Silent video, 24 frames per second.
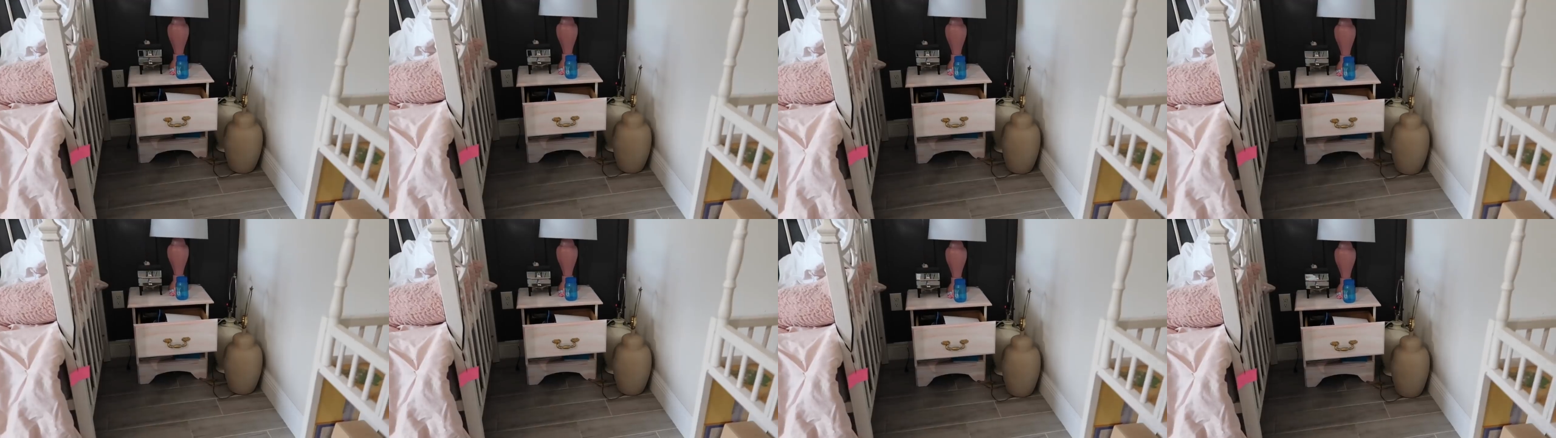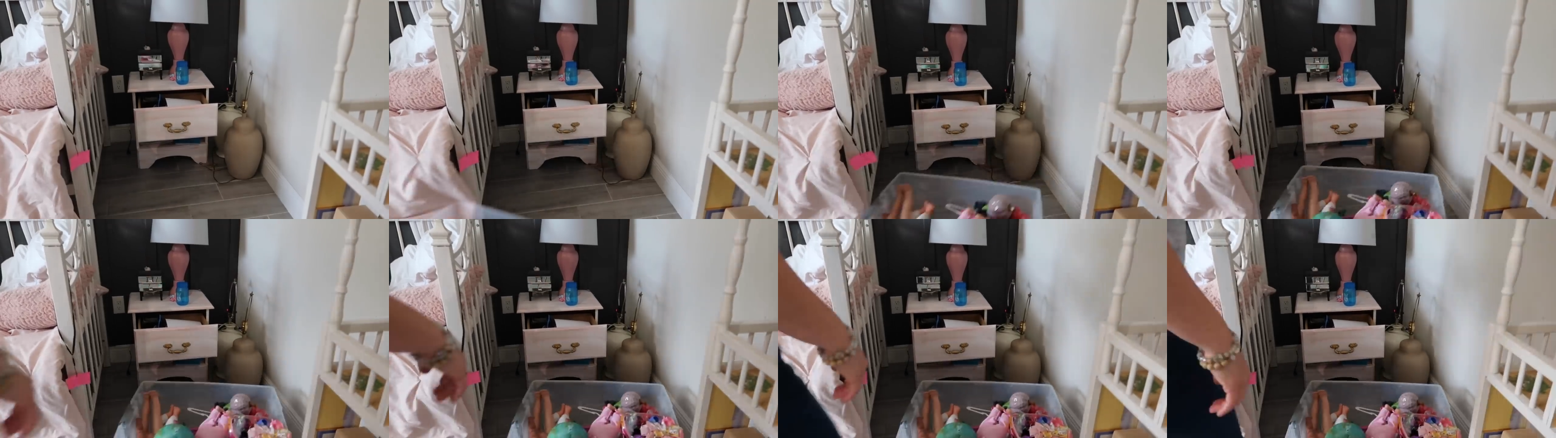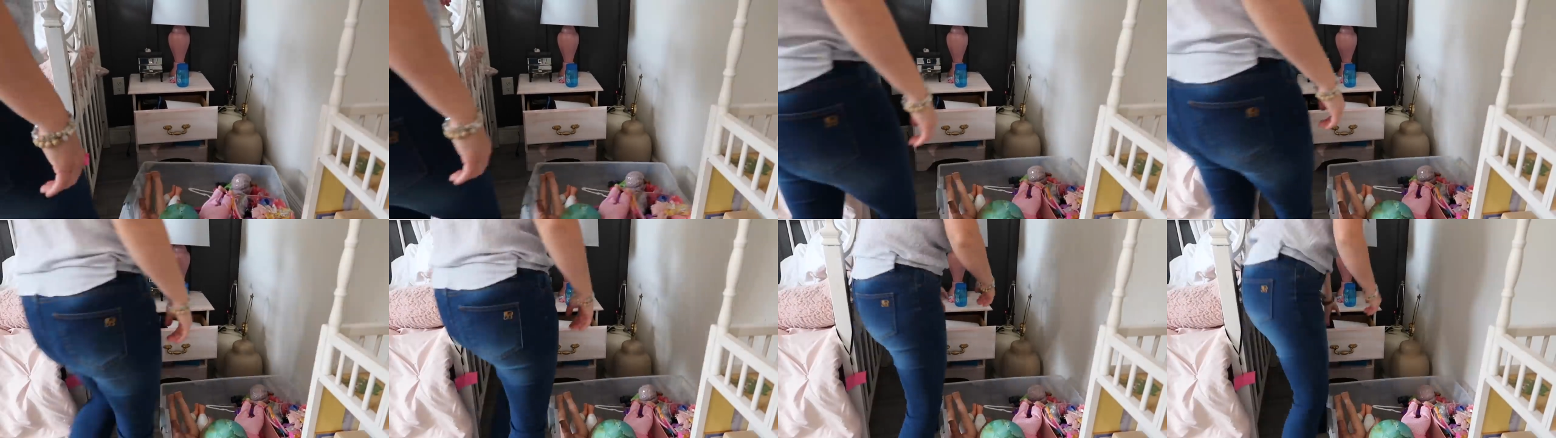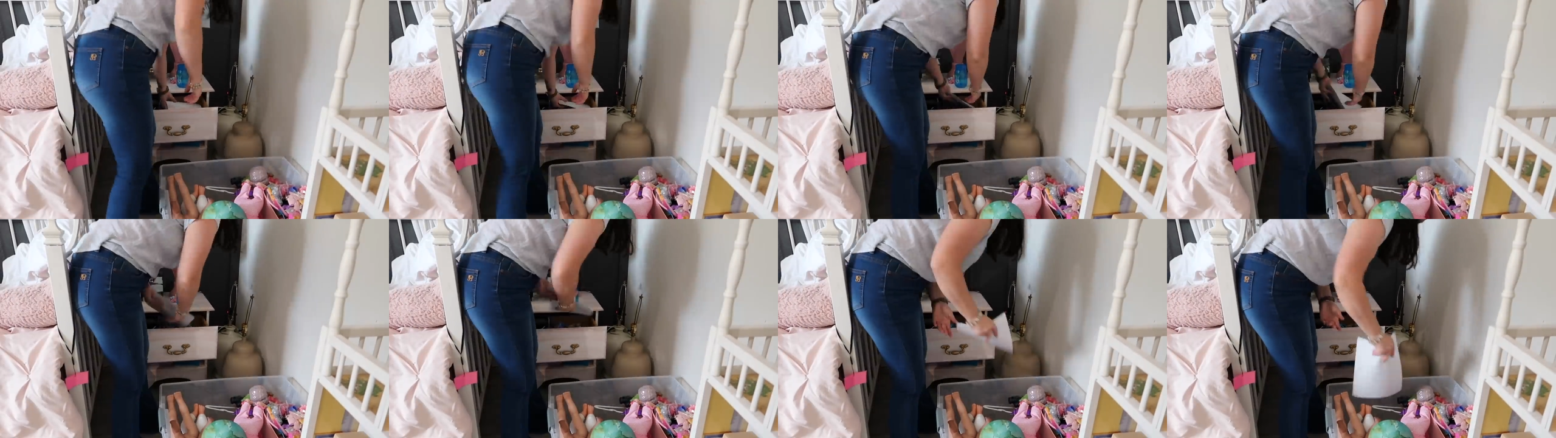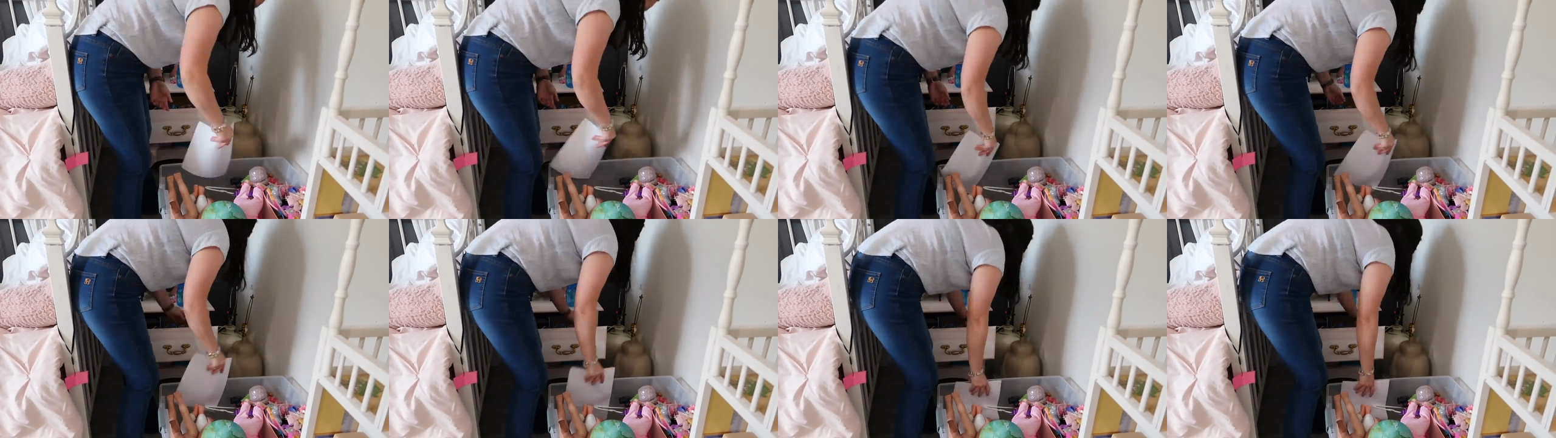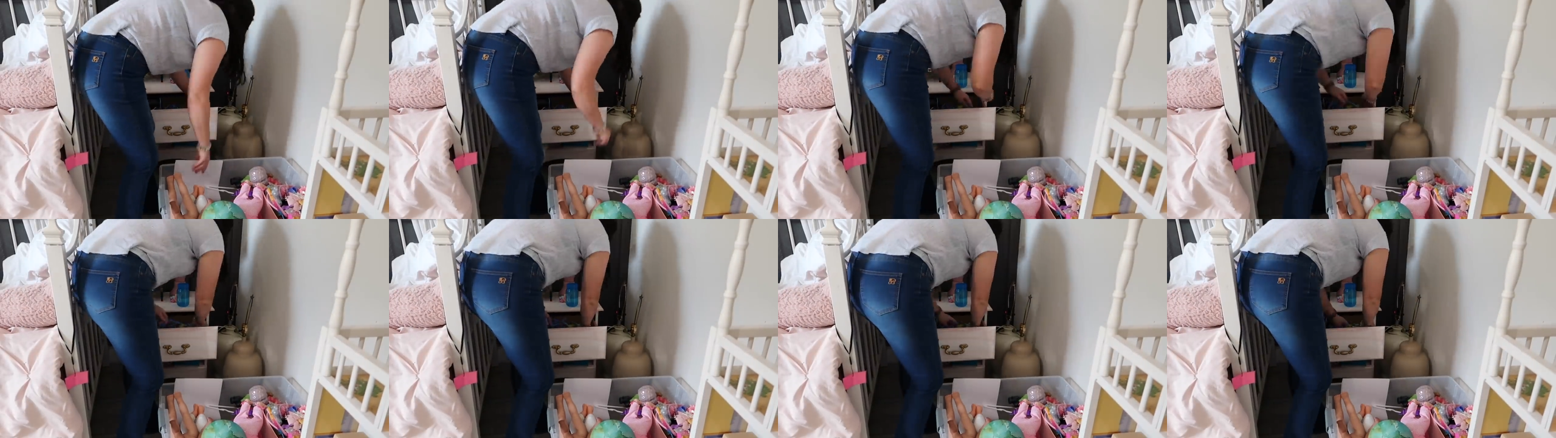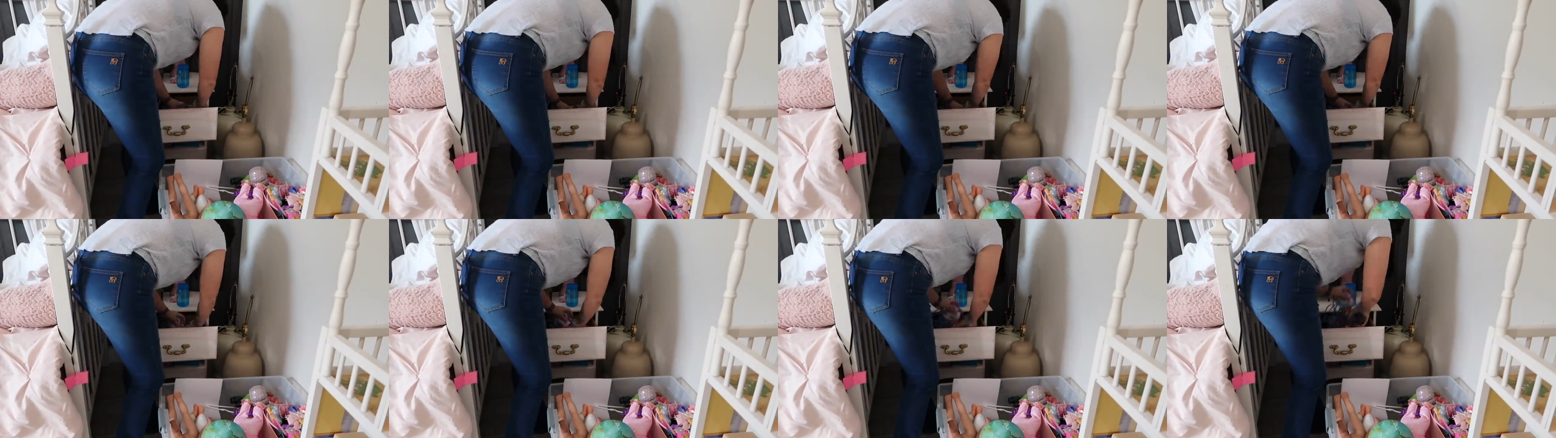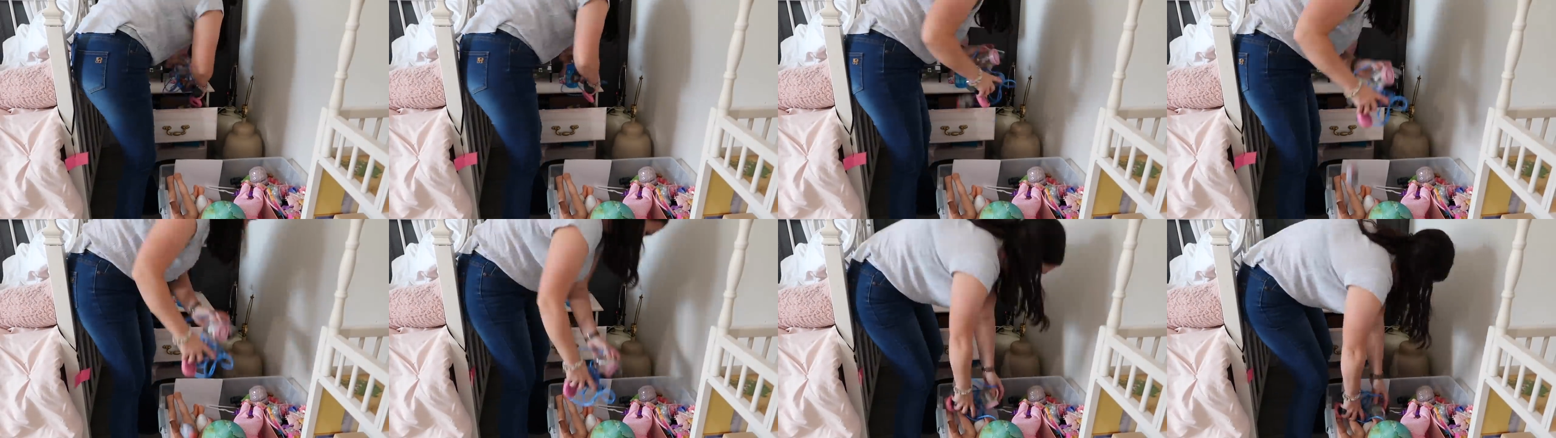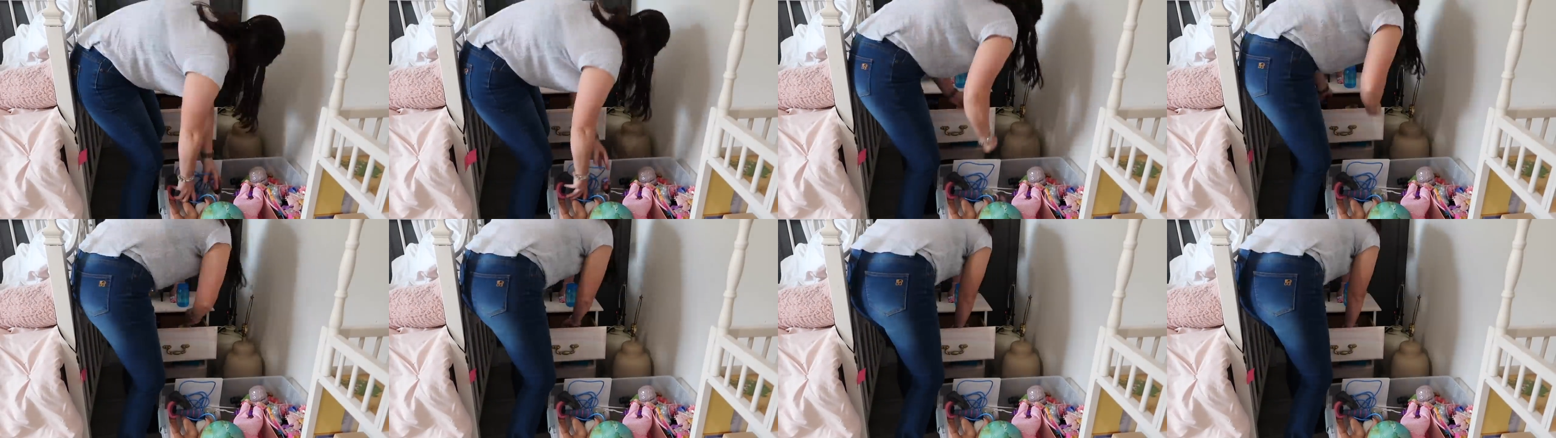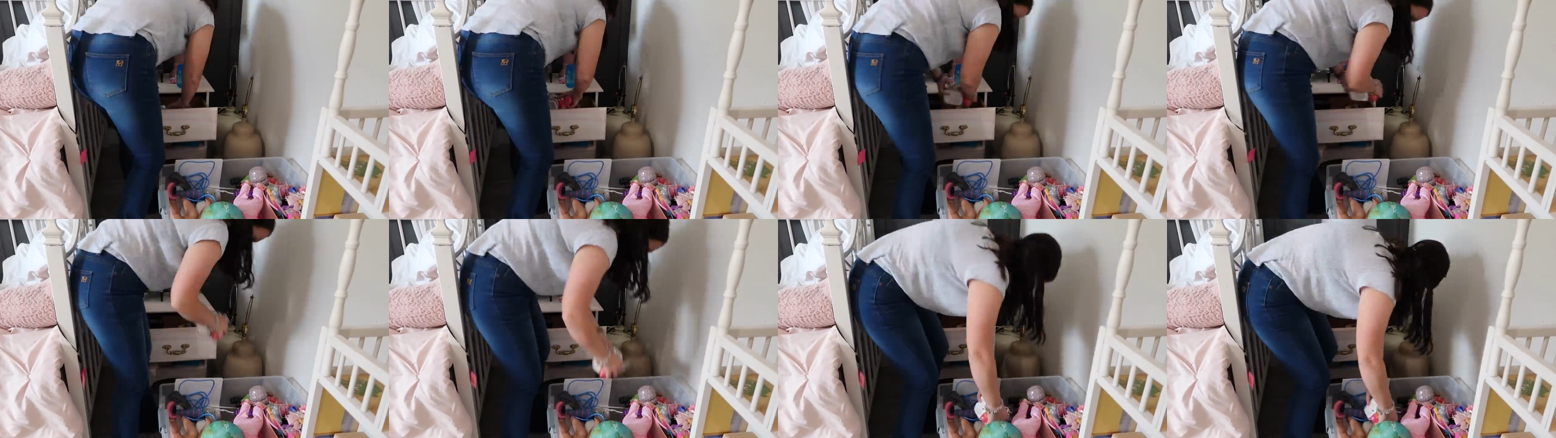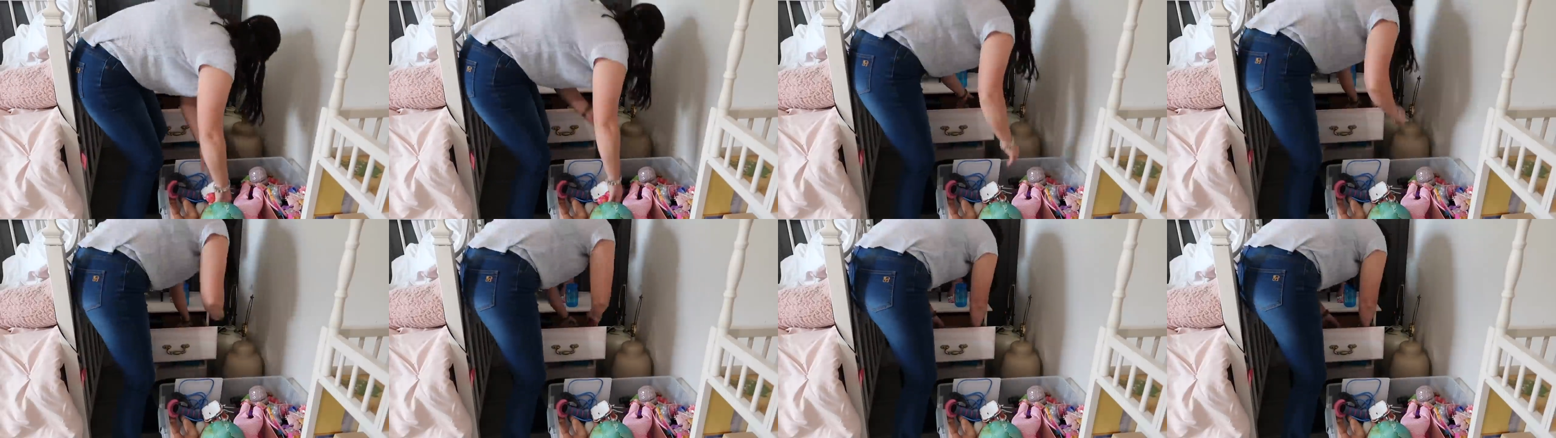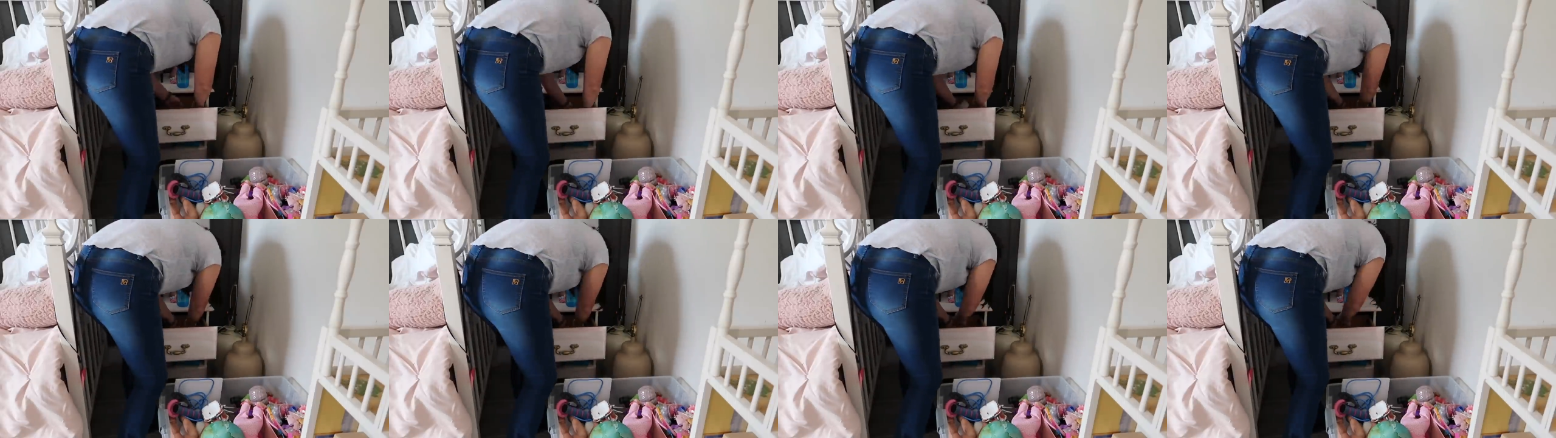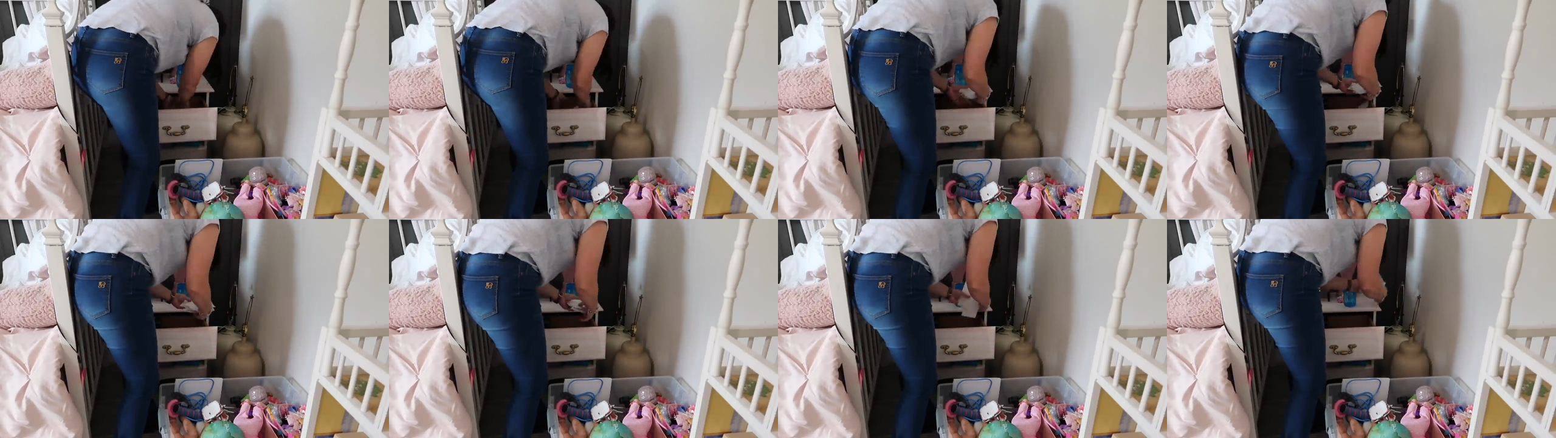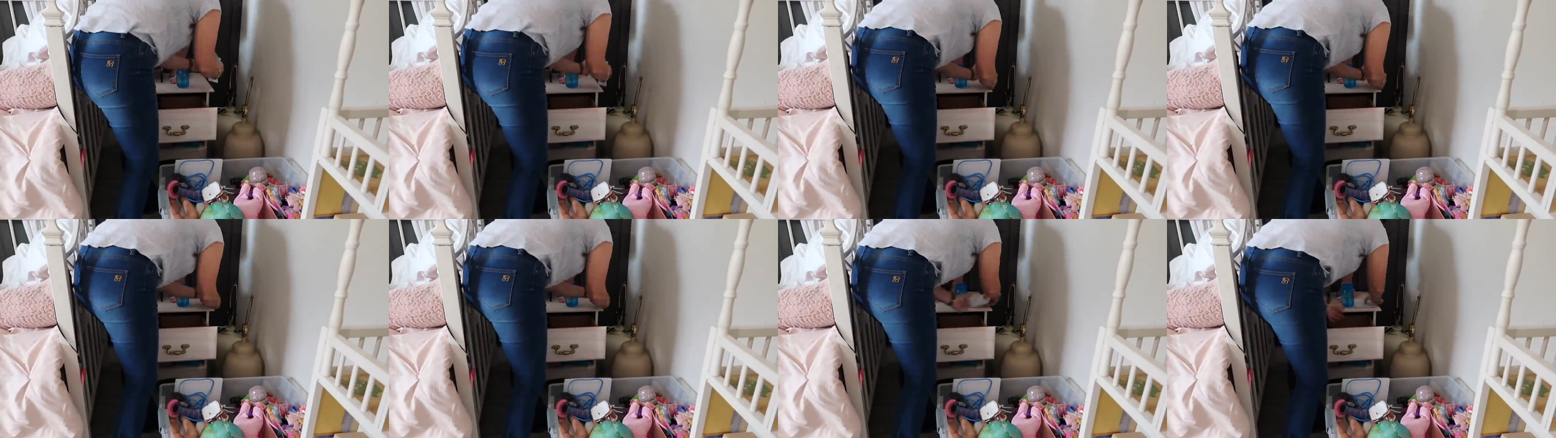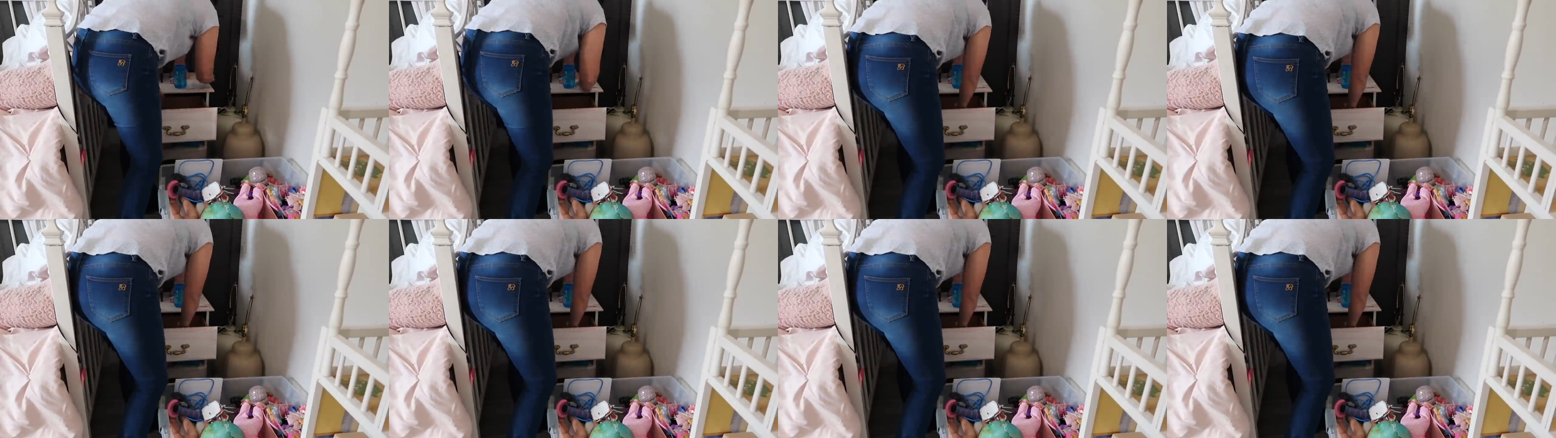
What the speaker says: [unreadable: no face in view]